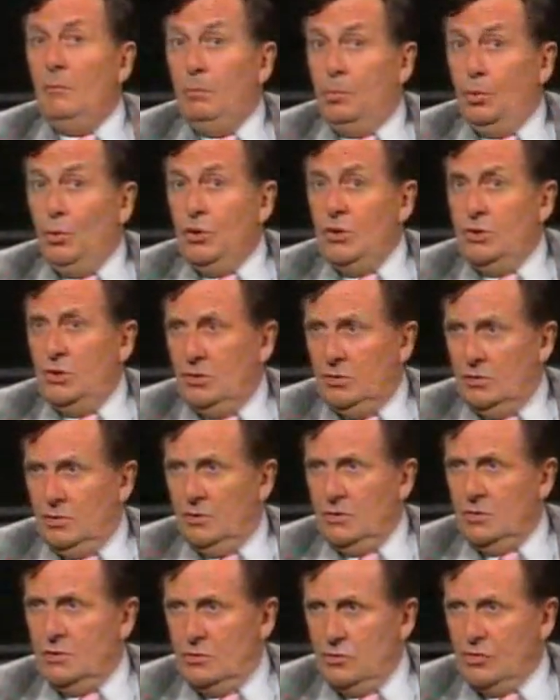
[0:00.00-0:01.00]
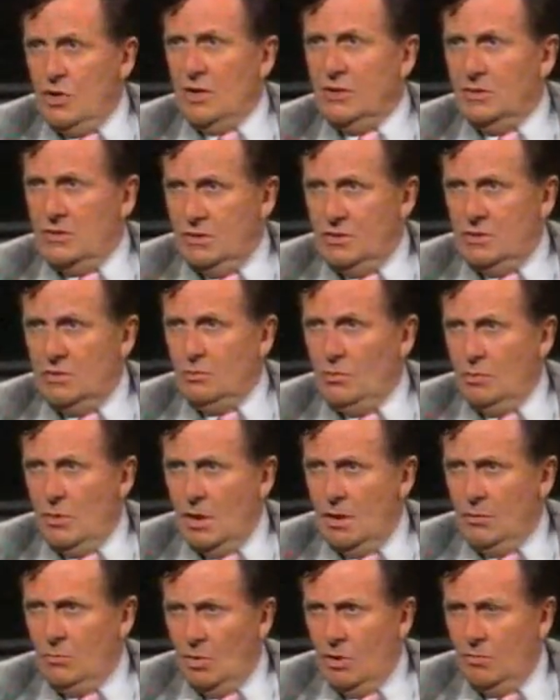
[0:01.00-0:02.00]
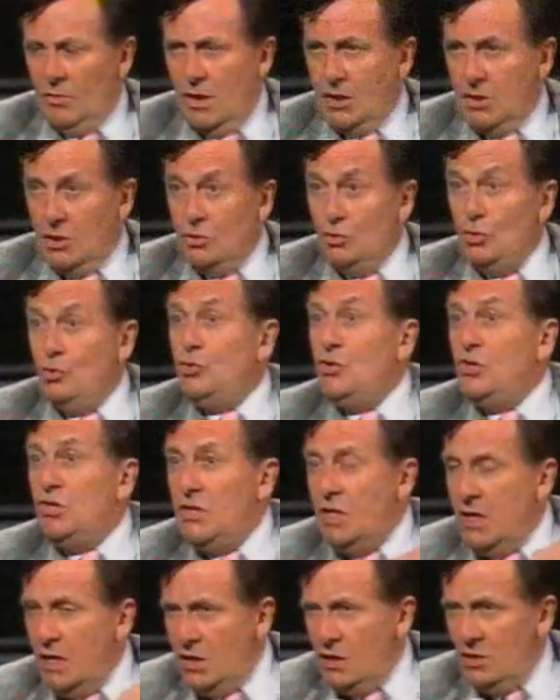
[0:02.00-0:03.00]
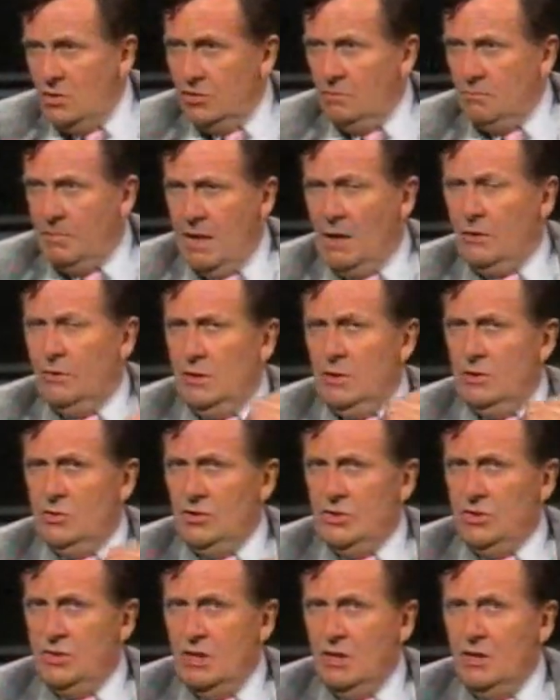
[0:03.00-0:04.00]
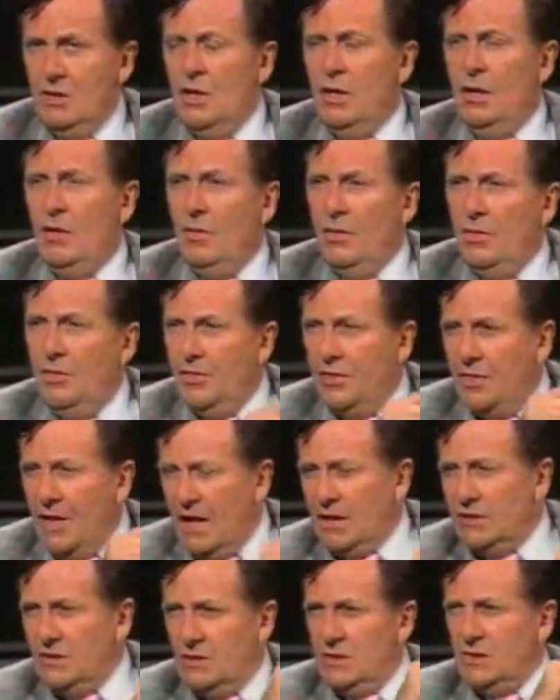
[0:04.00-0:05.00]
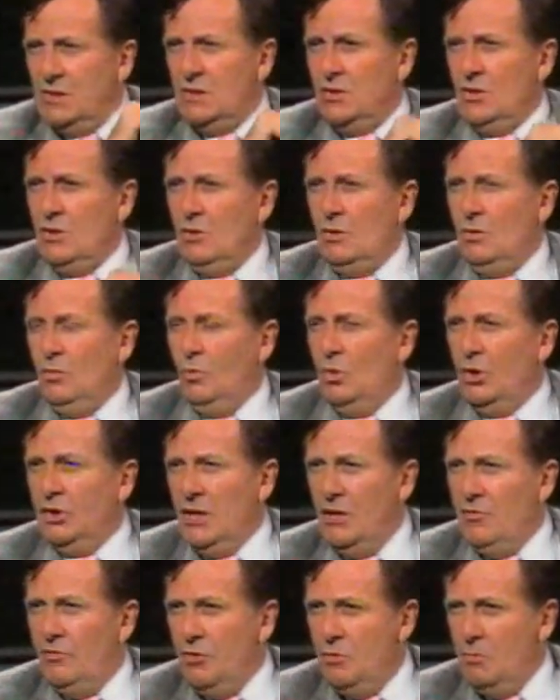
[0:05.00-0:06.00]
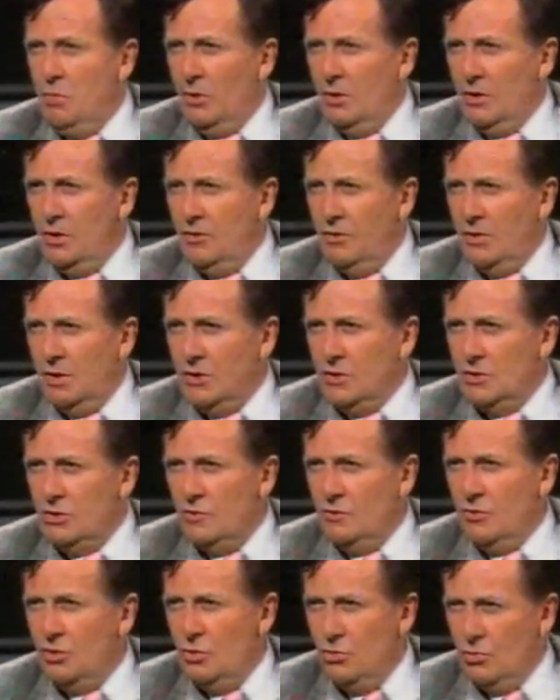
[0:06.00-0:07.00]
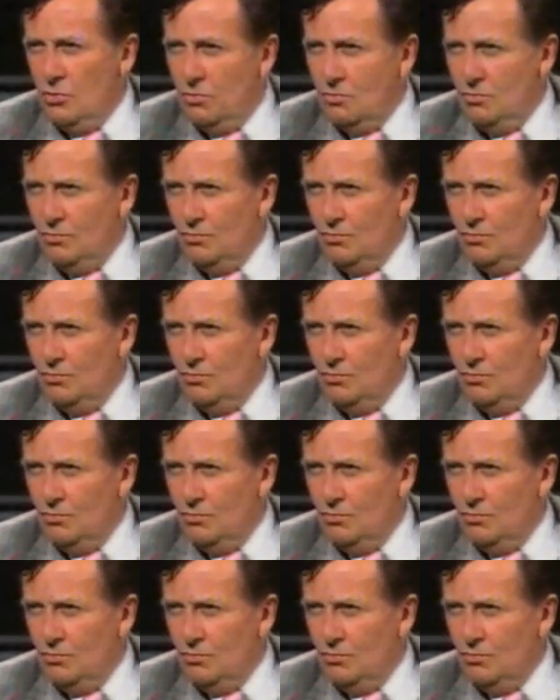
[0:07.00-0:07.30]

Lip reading: pointing to this transistor radio, you see, Barry, she said, that's what everybody thinks of you.